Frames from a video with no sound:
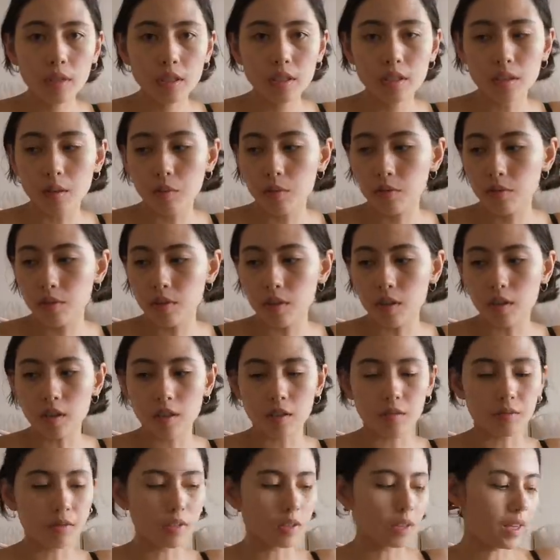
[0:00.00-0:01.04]
some of y'all
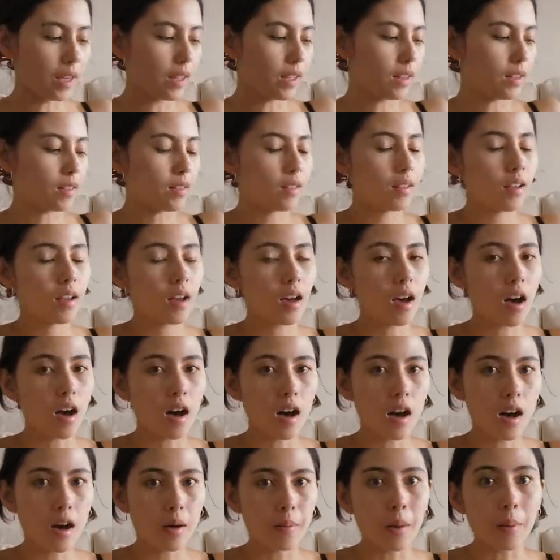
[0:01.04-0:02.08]
can relate.
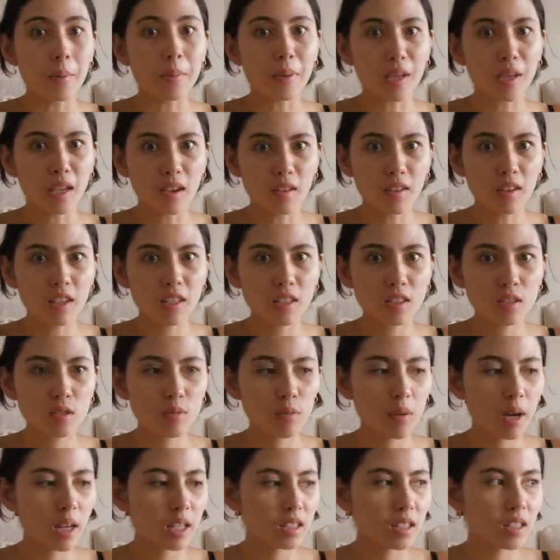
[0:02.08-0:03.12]
Um, period
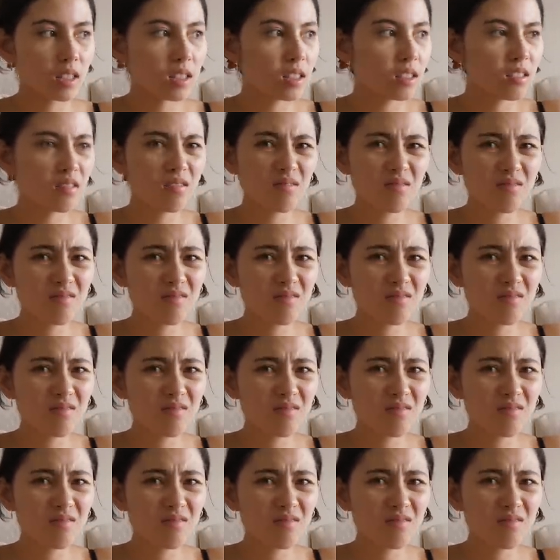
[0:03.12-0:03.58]
sweats.